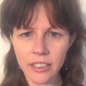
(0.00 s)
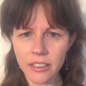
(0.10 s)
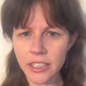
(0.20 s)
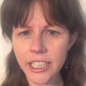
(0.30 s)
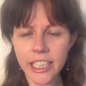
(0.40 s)

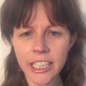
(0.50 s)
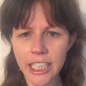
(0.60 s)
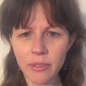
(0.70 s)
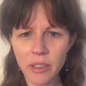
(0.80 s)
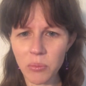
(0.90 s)
seeing
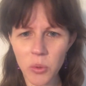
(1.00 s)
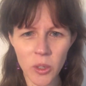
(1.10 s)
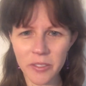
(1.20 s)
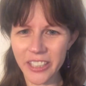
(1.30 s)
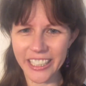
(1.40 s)
even
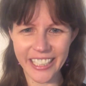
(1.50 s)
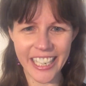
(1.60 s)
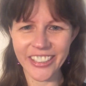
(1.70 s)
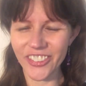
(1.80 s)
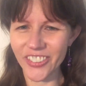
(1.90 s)
more of it
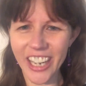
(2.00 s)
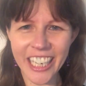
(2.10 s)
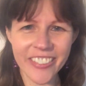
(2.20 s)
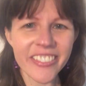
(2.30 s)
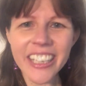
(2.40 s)
in your
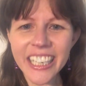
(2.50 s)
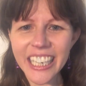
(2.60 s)
life.